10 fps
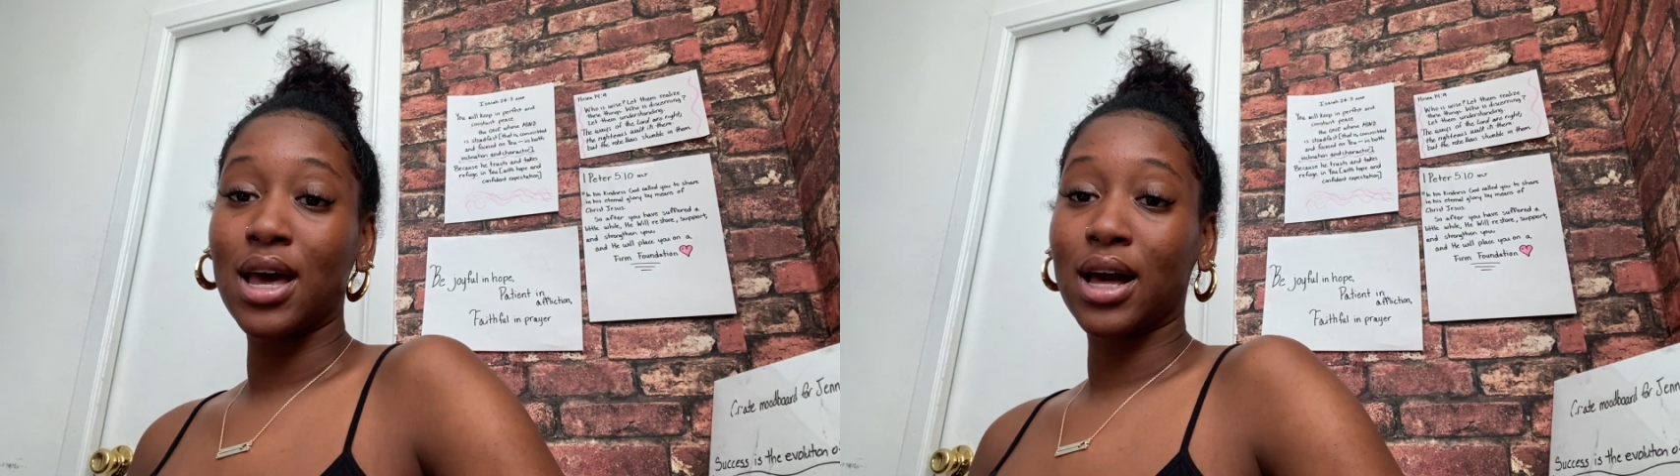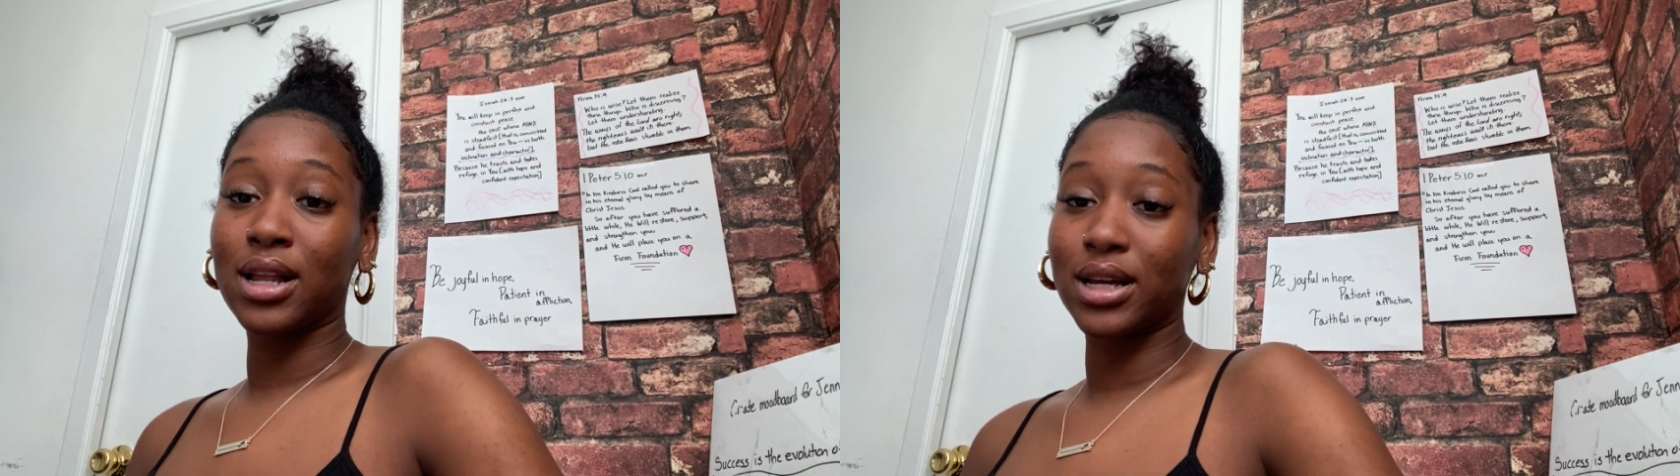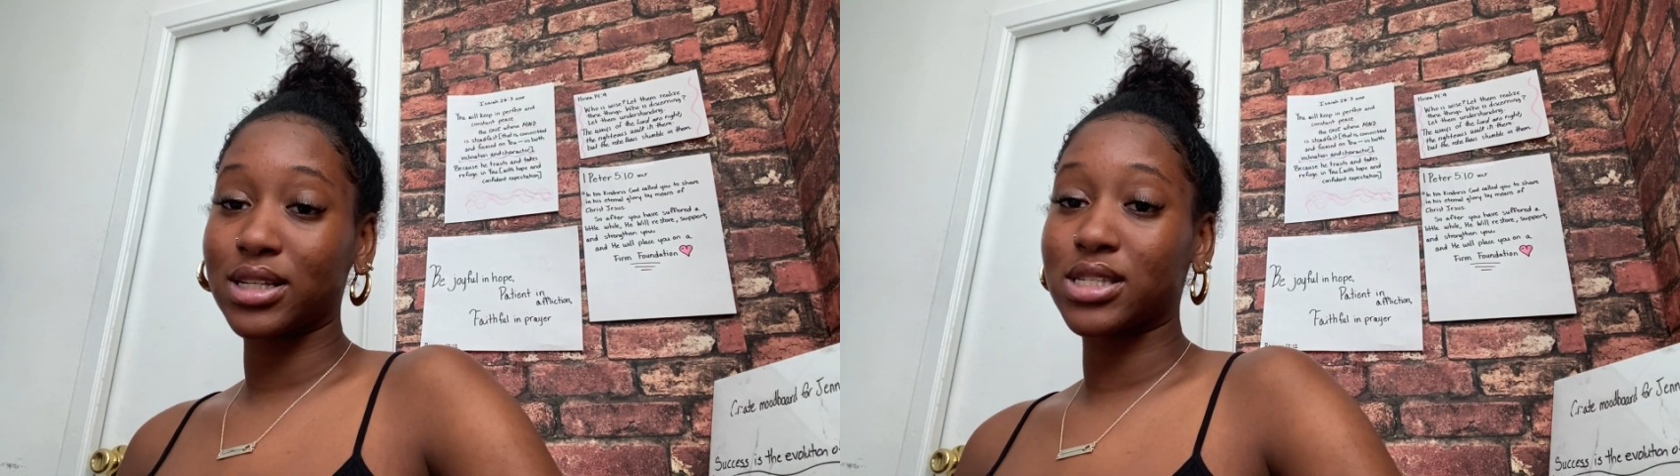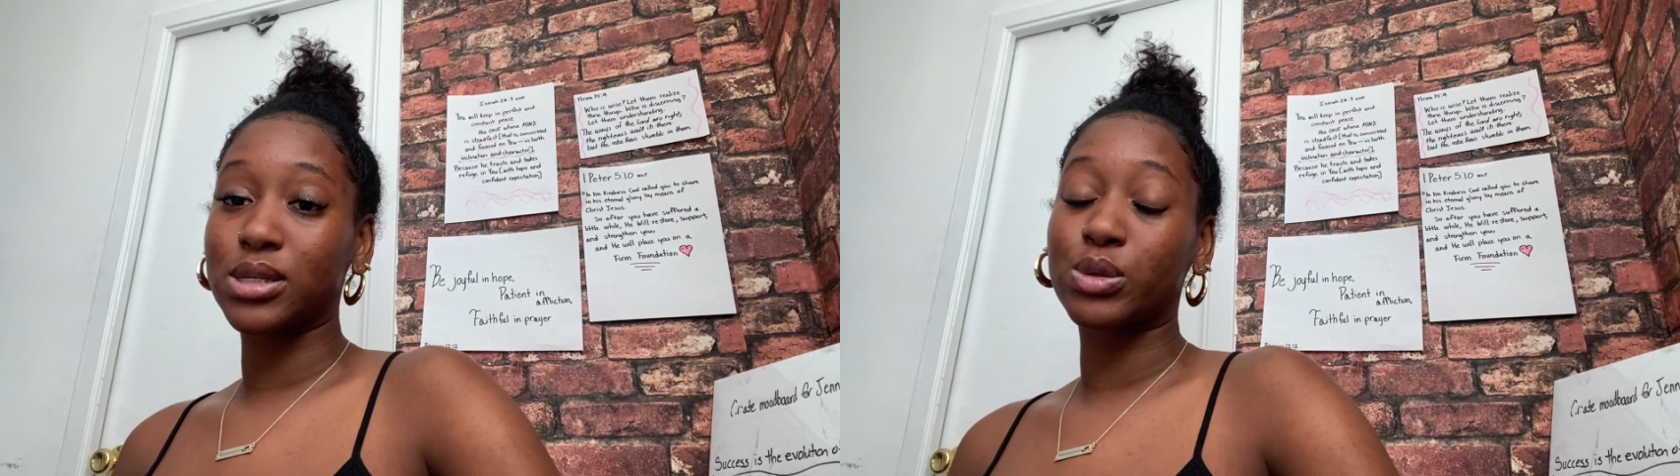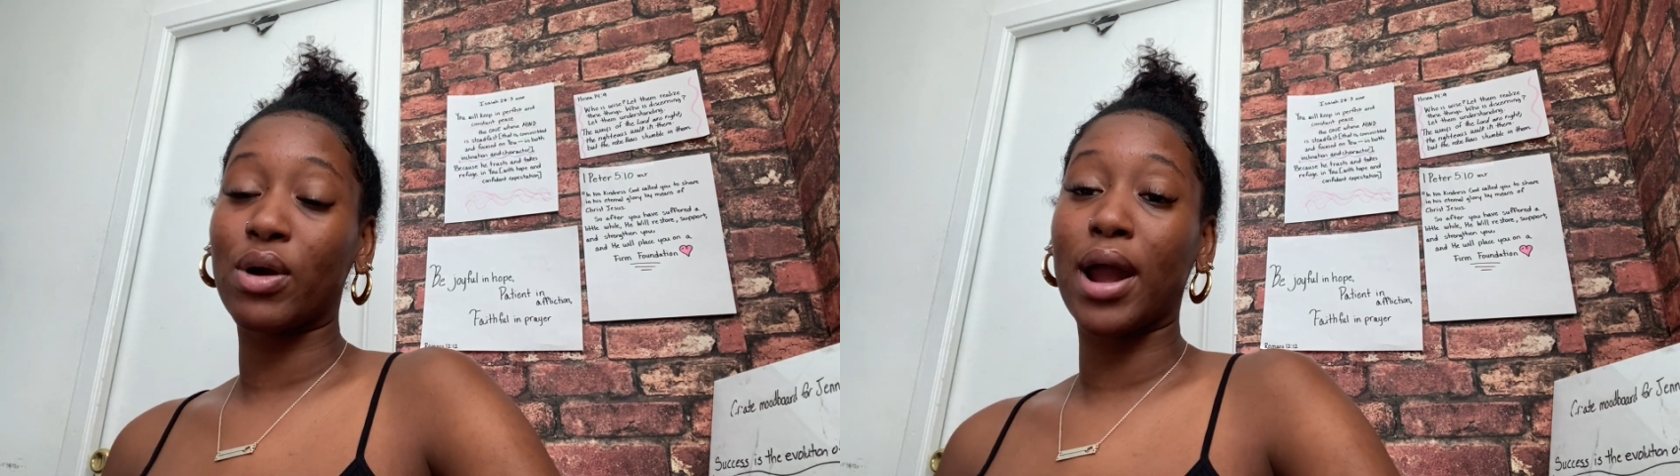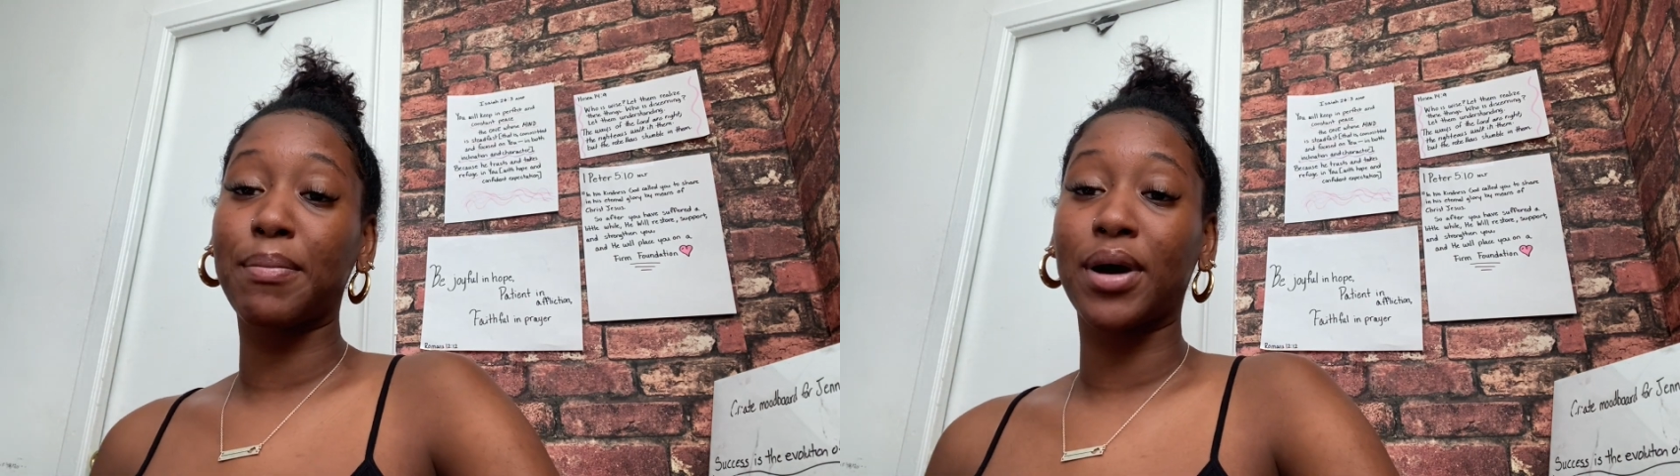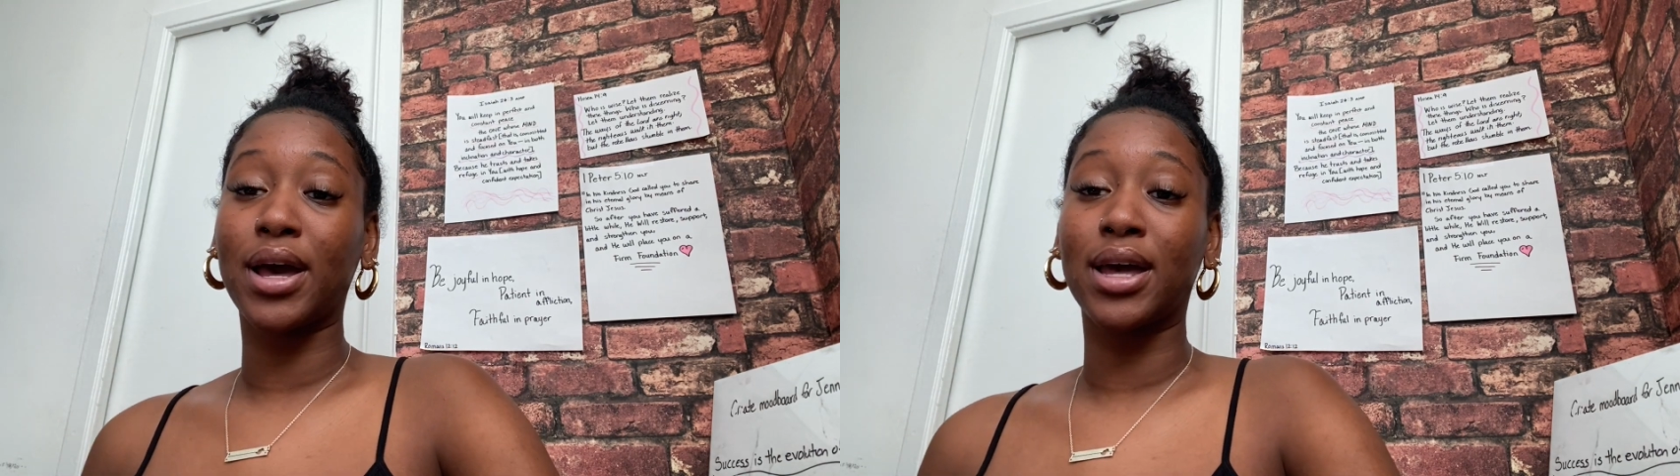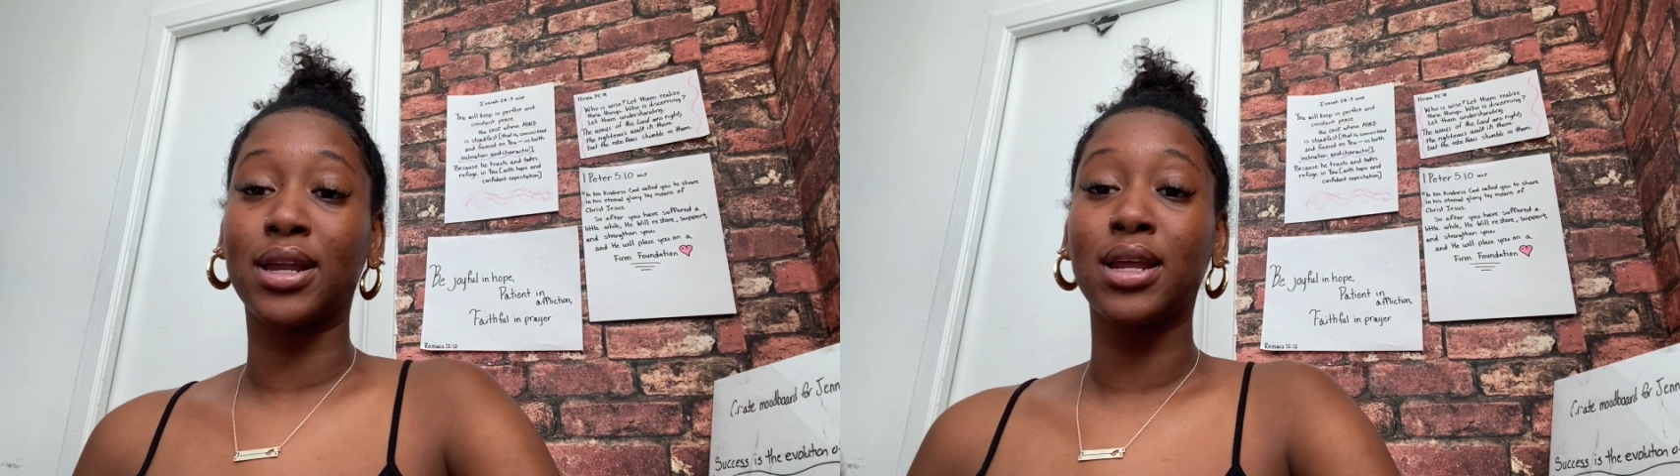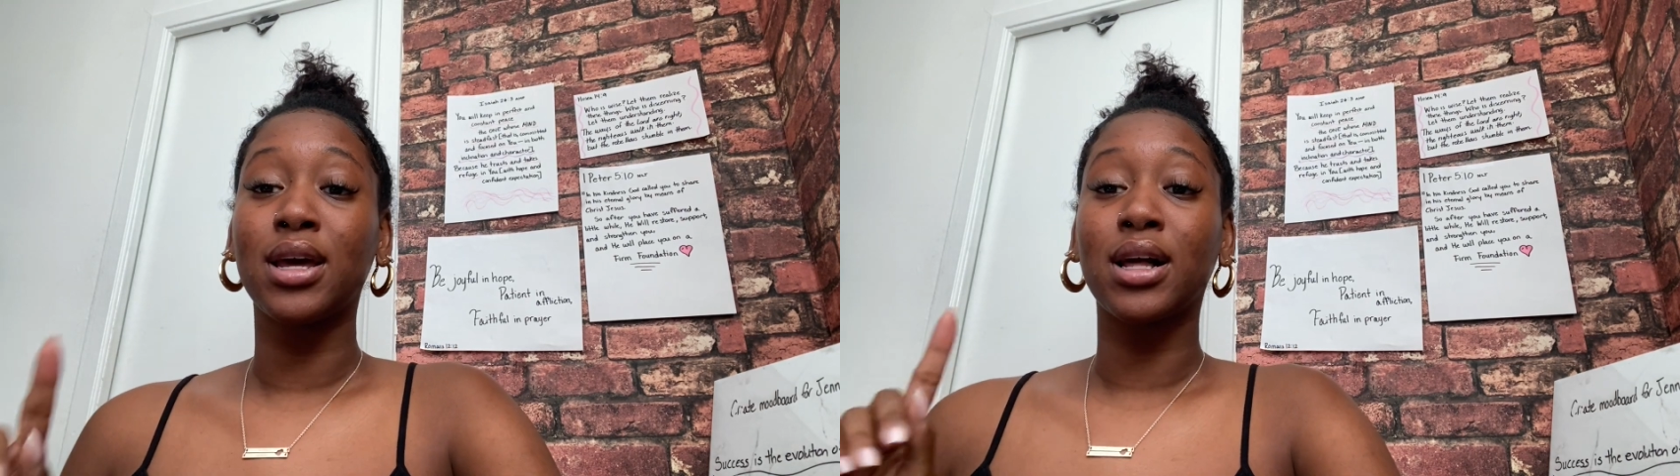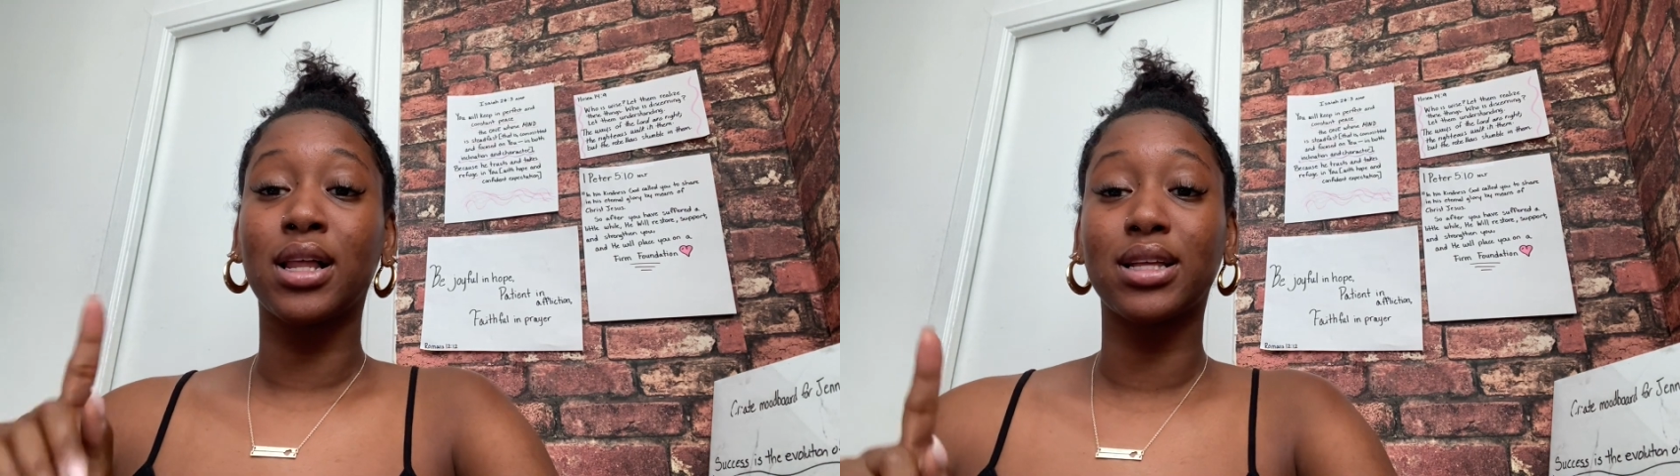Click the subscribe button,
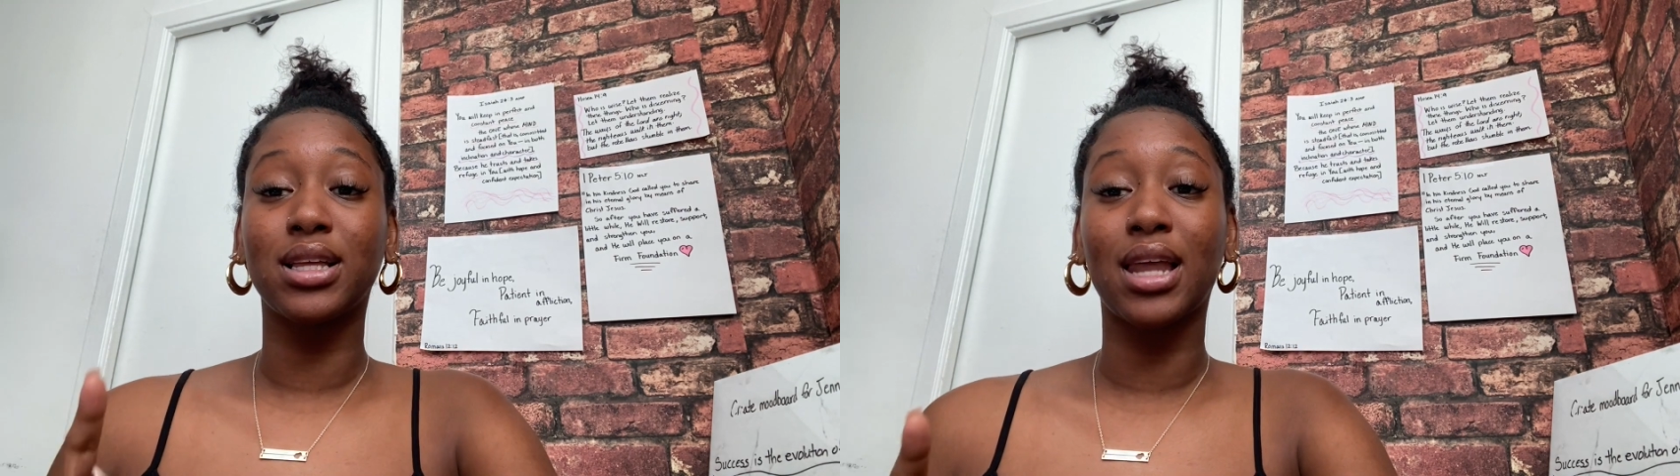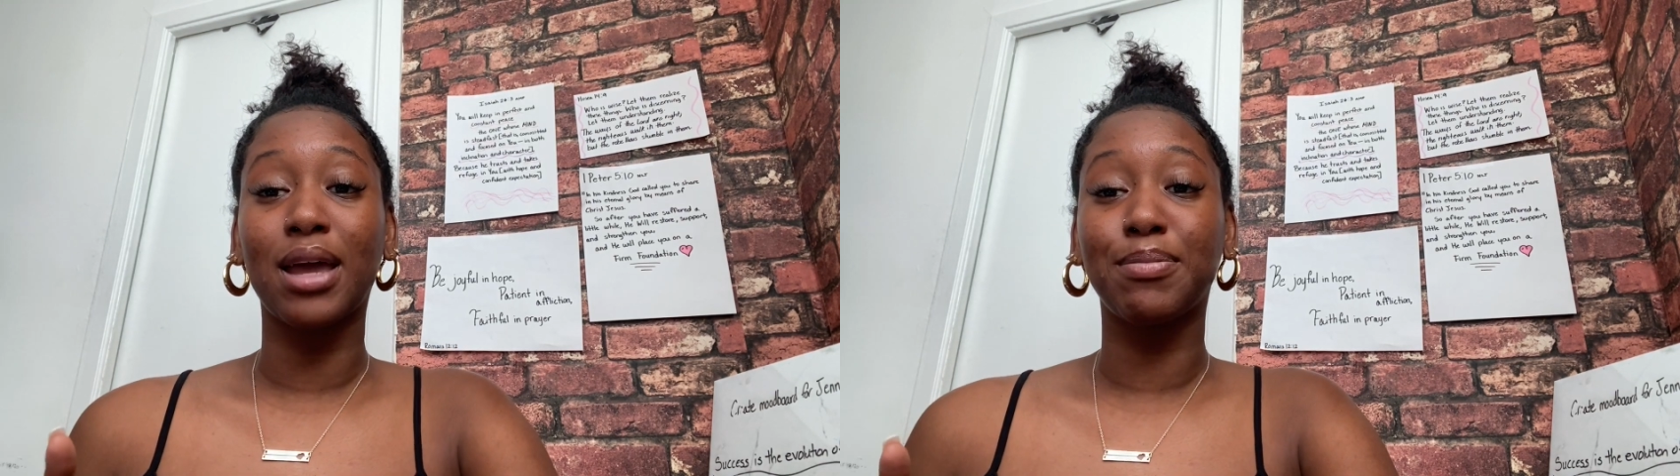click the like